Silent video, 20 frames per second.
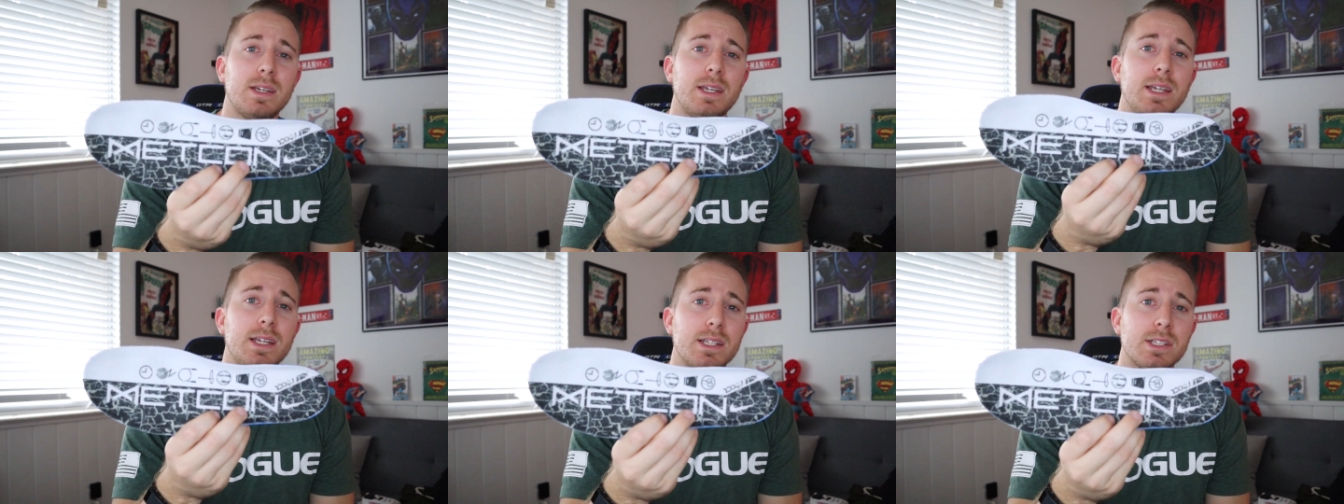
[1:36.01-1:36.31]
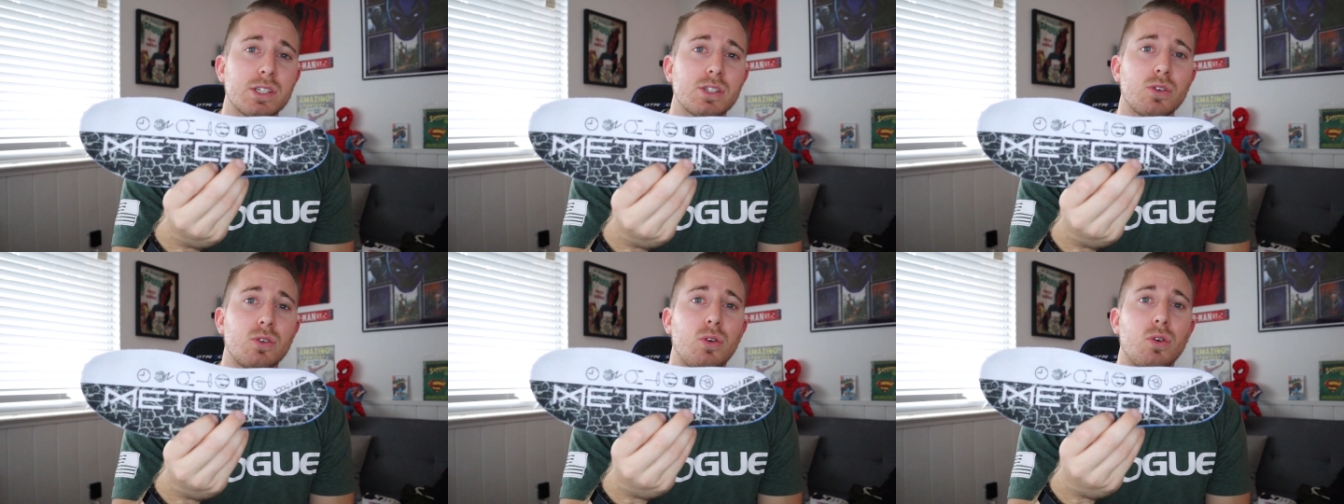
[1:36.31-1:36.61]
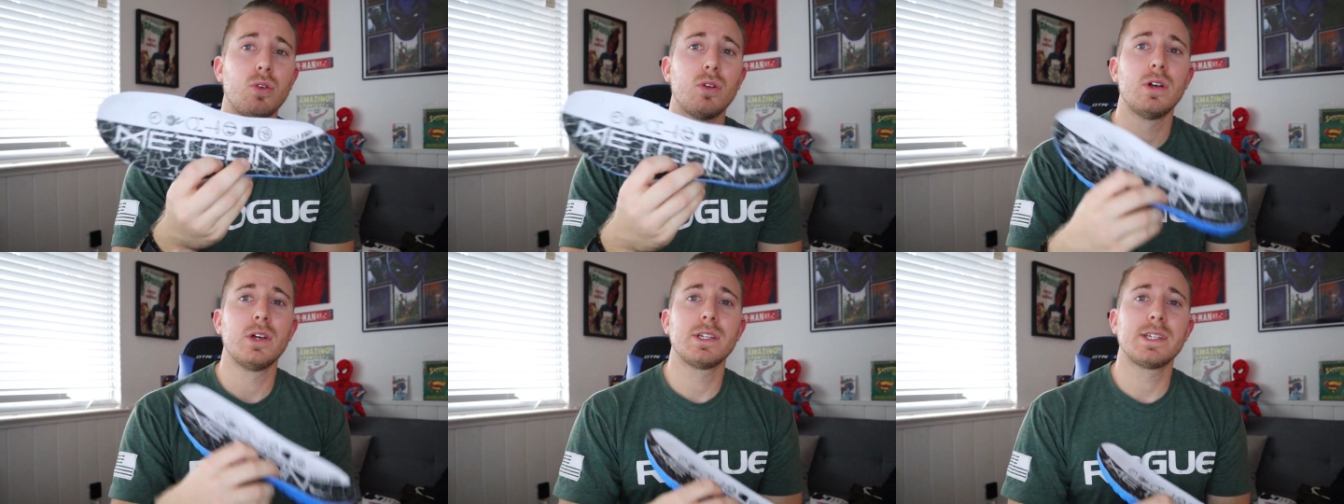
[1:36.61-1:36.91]

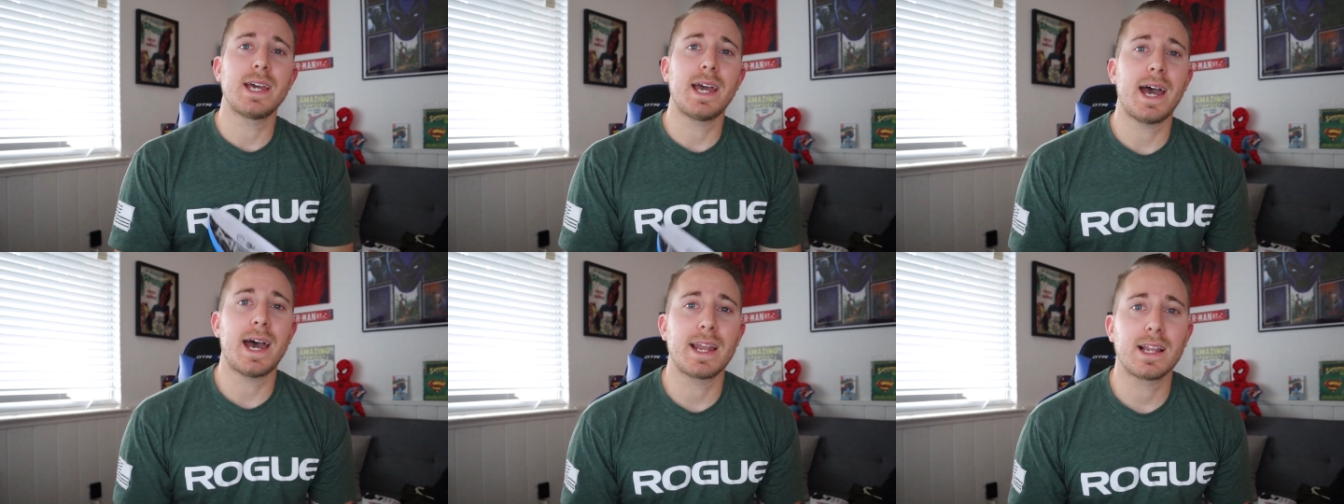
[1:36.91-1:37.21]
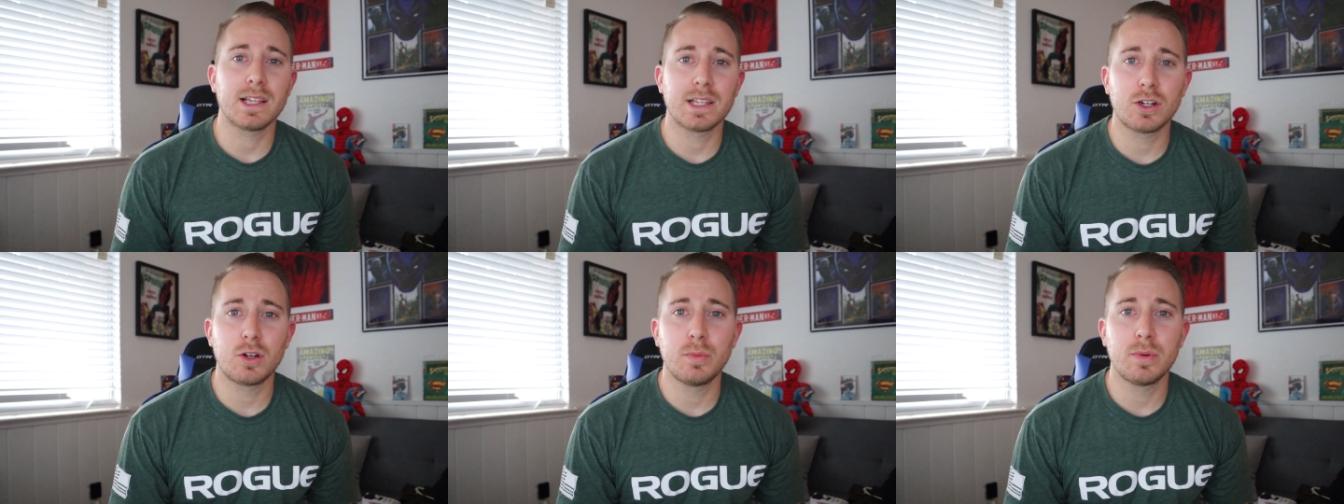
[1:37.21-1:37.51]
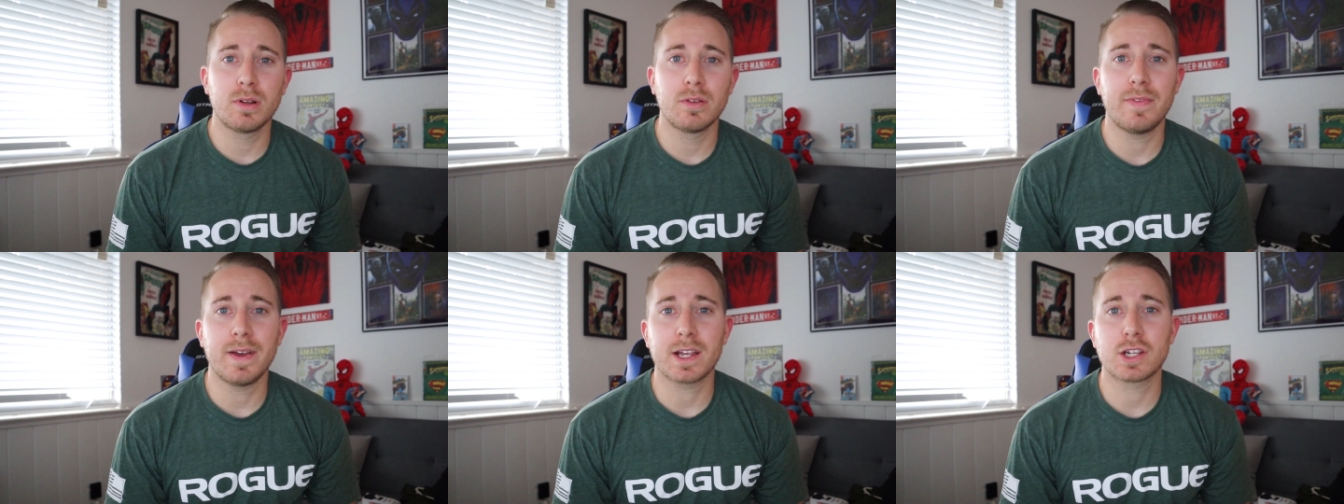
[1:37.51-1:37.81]
insole to add a little
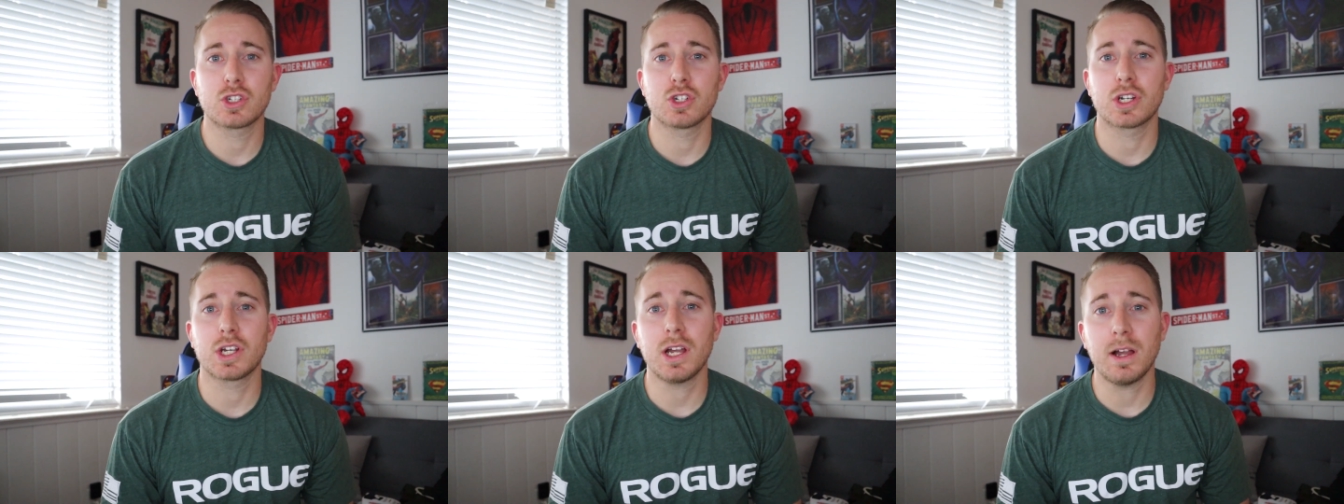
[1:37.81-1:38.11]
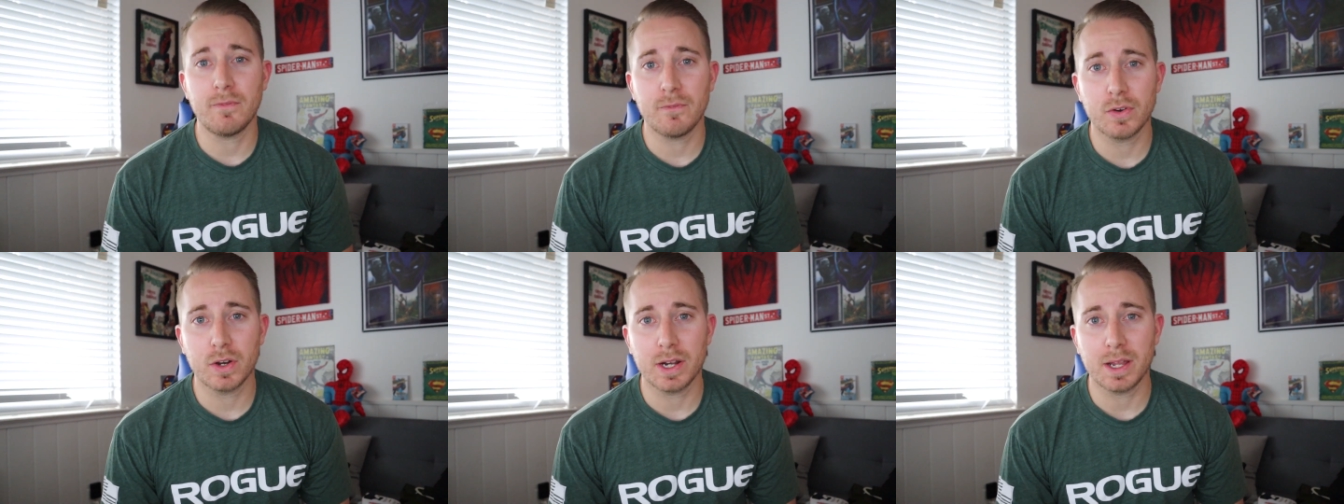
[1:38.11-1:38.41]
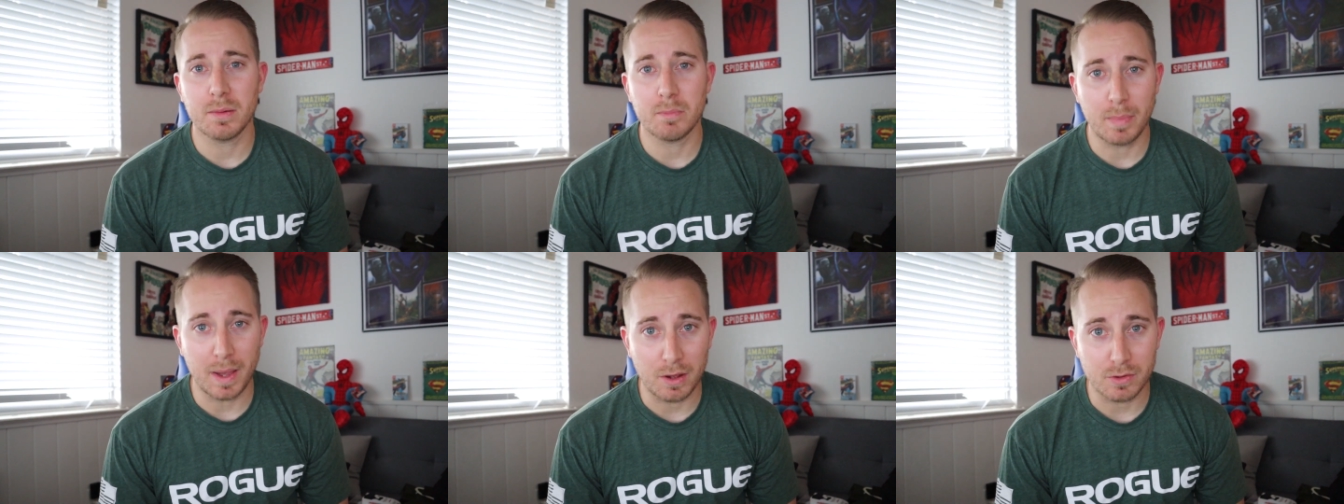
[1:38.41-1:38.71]
bit of extra comfort
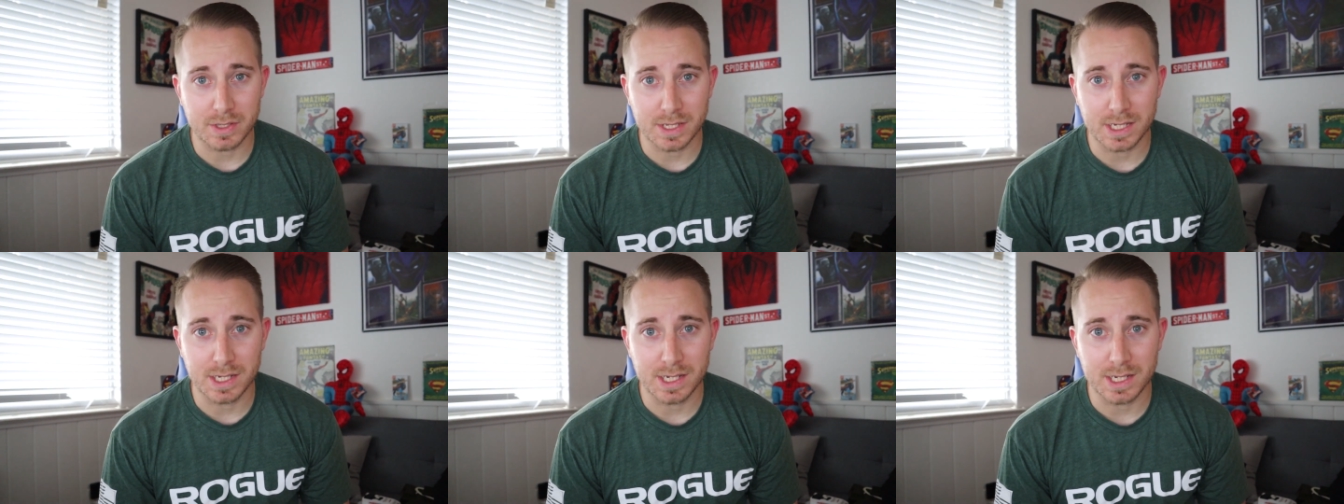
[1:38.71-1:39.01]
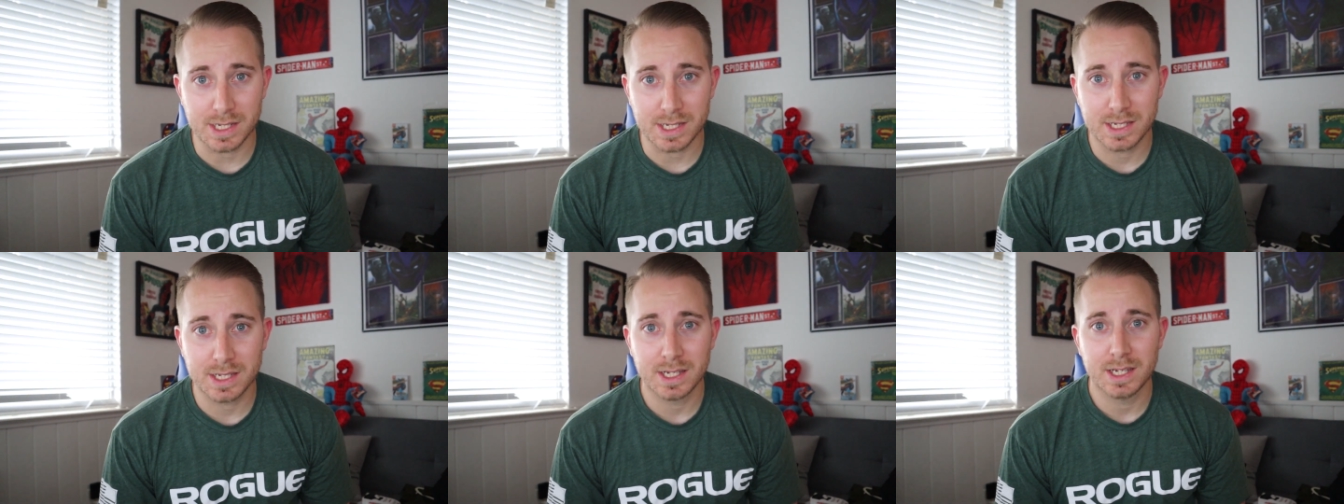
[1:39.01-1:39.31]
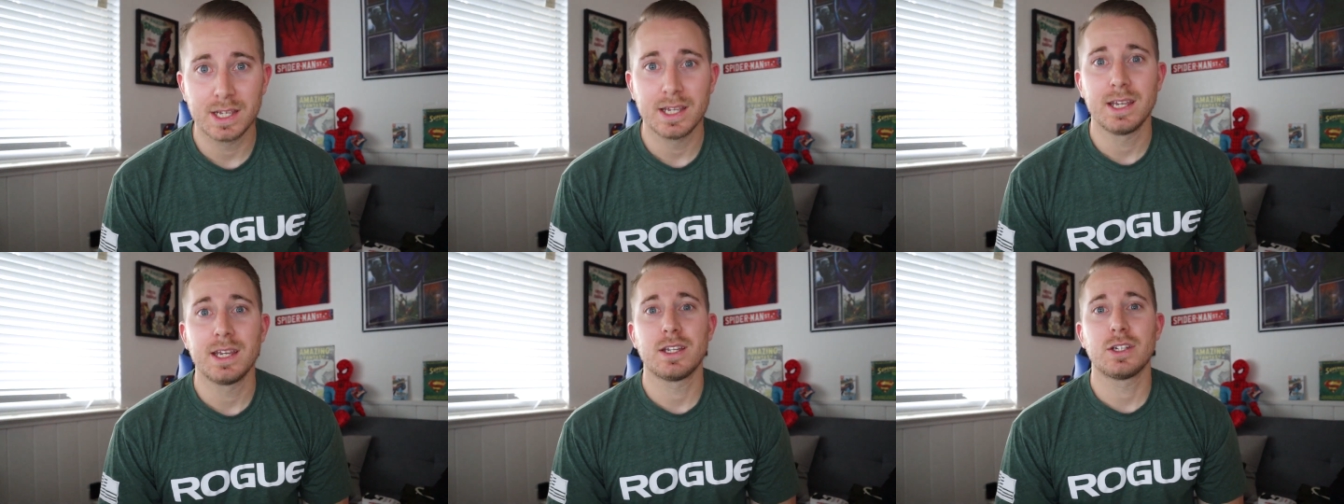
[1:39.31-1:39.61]
and bounciness
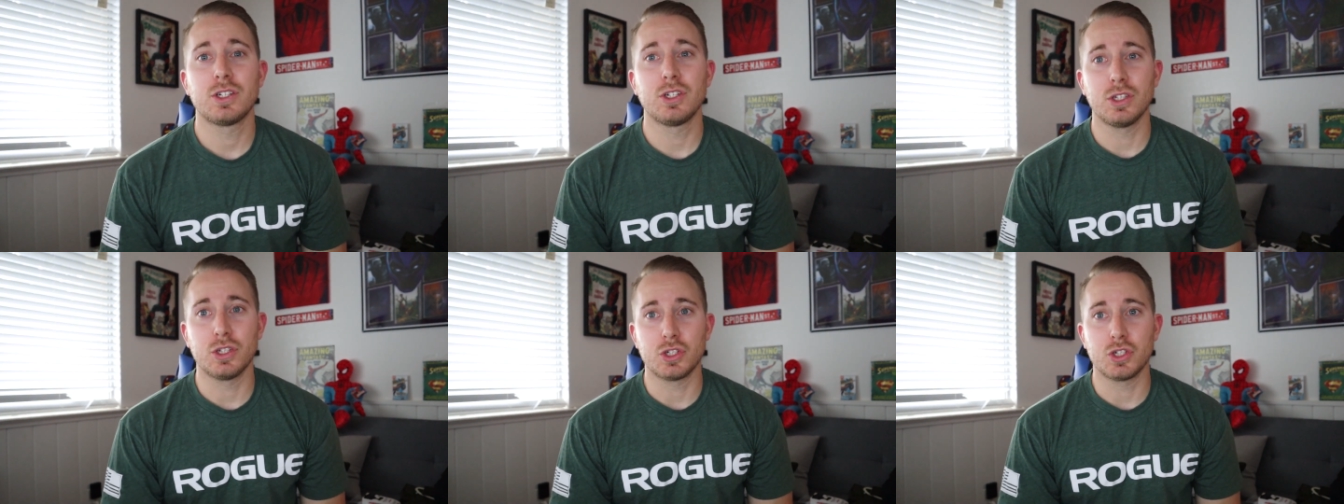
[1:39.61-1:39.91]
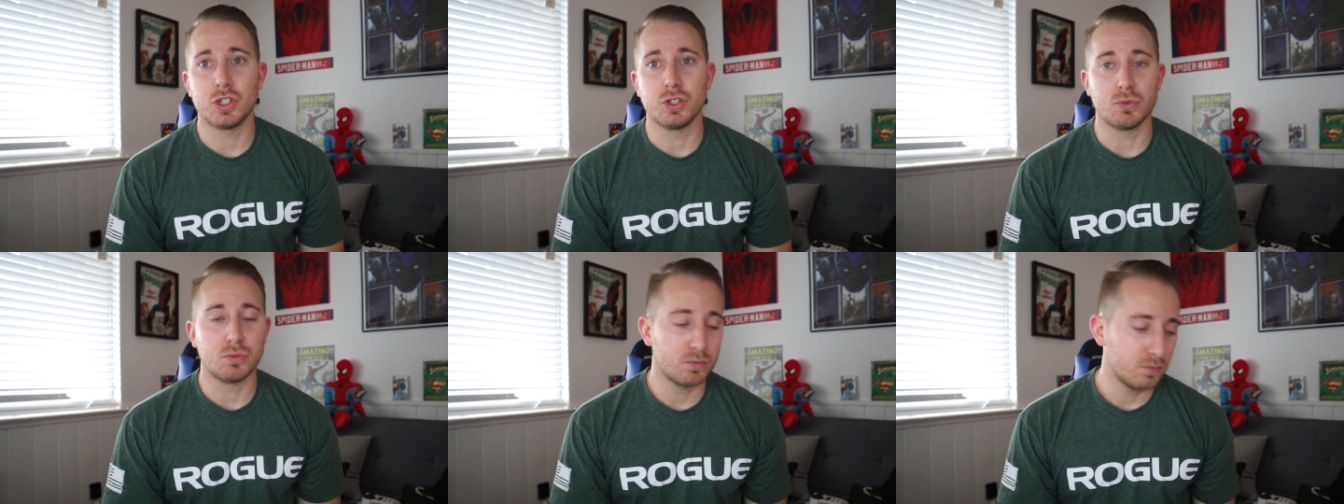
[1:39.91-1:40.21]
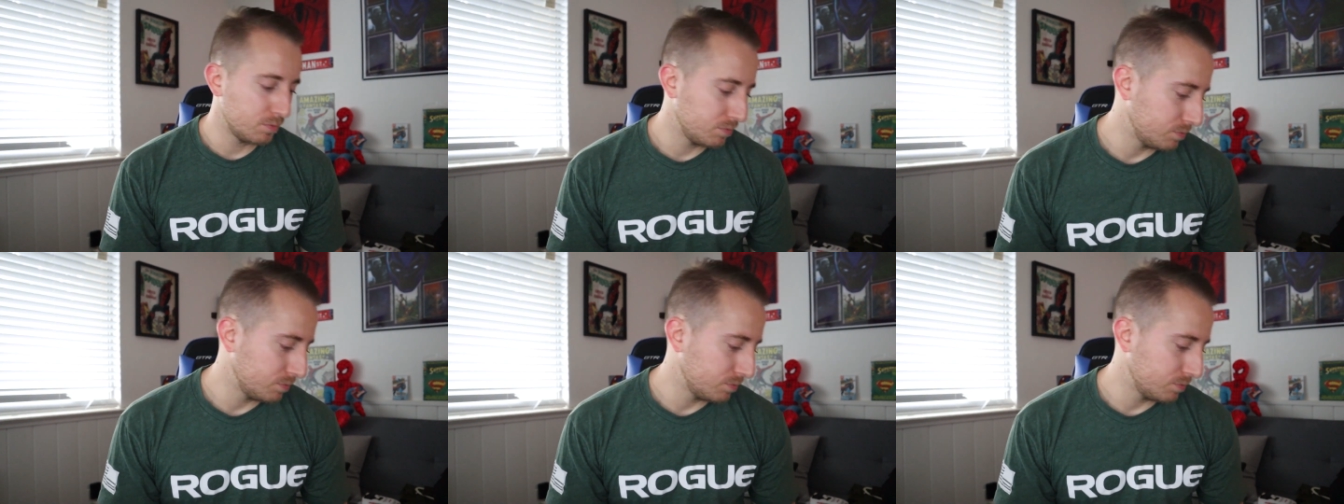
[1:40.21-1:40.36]
to the shoe.